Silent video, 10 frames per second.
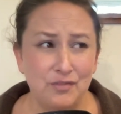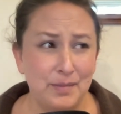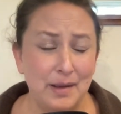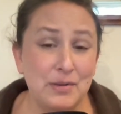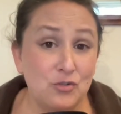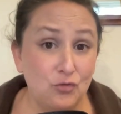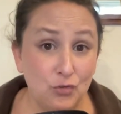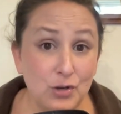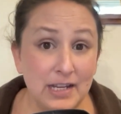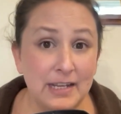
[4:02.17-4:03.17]
But I mean,
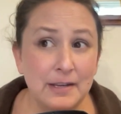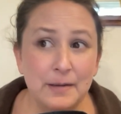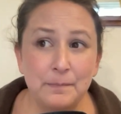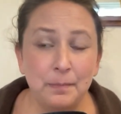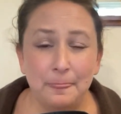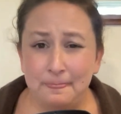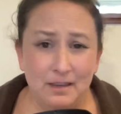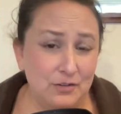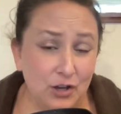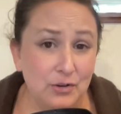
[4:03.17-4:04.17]
truly,
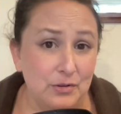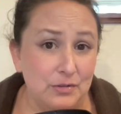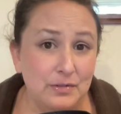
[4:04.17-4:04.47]
no,